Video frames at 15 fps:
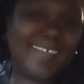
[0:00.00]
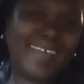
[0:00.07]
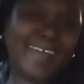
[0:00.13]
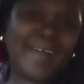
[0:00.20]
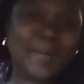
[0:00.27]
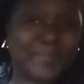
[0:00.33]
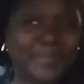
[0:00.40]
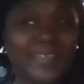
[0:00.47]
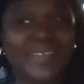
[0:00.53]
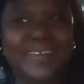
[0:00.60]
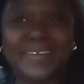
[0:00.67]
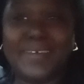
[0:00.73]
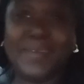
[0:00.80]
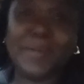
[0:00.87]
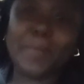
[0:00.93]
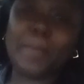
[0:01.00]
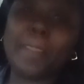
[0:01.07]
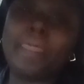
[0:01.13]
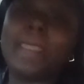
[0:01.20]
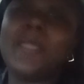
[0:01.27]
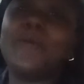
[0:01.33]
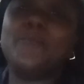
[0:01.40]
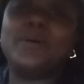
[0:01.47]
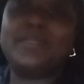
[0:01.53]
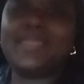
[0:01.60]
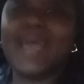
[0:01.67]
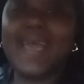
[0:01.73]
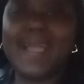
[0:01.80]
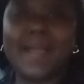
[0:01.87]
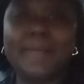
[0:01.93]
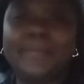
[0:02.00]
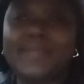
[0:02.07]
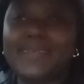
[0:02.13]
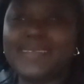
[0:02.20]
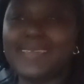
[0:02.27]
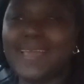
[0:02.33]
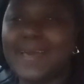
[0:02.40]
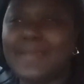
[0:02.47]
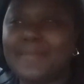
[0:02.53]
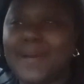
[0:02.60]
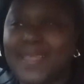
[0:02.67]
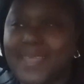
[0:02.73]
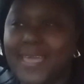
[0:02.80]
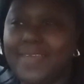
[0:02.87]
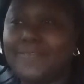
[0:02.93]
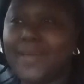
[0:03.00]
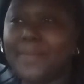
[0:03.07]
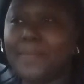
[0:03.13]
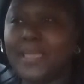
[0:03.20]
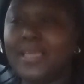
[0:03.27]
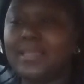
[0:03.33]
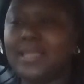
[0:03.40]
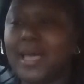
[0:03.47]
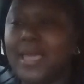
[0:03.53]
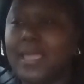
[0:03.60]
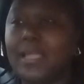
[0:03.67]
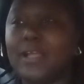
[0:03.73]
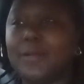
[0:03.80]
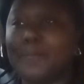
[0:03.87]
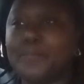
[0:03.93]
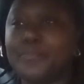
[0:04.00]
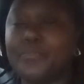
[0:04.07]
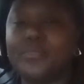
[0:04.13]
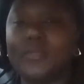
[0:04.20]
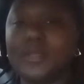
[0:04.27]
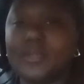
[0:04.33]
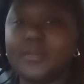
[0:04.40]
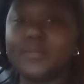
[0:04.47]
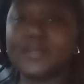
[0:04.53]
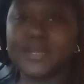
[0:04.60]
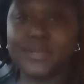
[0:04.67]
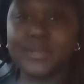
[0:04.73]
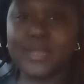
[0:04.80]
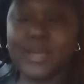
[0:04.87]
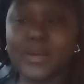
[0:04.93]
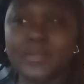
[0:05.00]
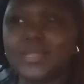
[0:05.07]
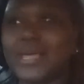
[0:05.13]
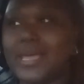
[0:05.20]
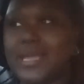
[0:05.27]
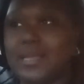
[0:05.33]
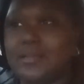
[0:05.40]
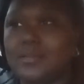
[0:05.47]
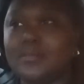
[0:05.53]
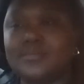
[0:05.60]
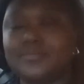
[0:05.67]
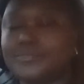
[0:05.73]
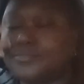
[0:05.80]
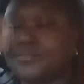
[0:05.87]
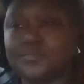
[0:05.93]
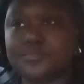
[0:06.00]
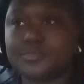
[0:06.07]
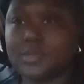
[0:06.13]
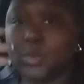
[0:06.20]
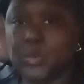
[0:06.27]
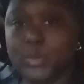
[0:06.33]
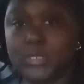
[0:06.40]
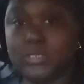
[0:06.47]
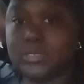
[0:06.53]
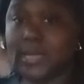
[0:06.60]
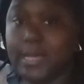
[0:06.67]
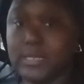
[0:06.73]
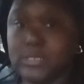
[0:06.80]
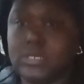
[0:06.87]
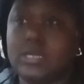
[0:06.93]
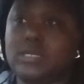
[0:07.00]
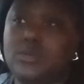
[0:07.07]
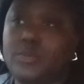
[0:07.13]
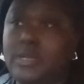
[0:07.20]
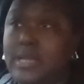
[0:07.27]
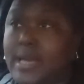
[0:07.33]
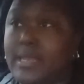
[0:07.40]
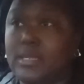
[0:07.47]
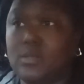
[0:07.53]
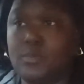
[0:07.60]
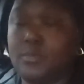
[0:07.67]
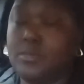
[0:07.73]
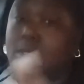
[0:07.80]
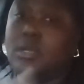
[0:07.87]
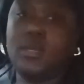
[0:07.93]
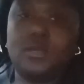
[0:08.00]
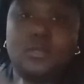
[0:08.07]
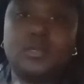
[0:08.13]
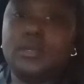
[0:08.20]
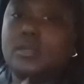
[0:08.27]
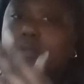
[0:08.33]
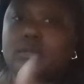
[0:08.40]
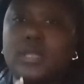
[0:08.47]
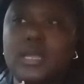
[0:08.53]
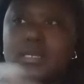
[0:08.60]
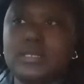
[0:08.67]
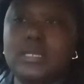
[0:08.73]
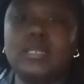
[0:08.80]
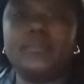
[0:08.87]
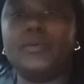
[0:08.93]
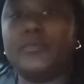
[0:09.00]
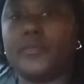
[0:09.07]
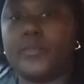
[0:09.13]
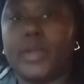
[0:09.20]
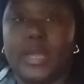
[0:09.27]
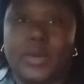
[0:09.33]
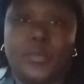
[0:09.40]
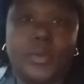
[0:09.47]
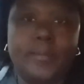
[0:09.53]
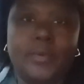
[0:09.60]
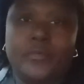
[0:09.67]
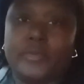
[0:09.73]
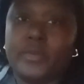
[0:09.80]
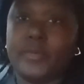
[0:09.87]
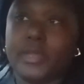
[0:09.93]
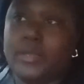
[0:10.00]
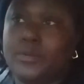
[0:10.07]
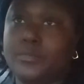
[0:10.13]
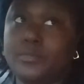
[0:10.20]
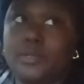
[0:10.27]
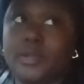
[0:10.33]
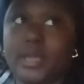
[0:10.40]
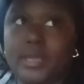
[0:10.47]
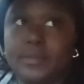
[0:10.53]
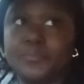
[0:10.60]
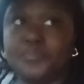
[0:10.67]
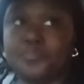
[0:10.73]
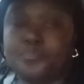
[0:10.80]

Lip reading: I'll be good. Well, not completely out of my life. I mean, like, you know, like, we just gotta change. We gotta, things need to move around. We moving around, okay?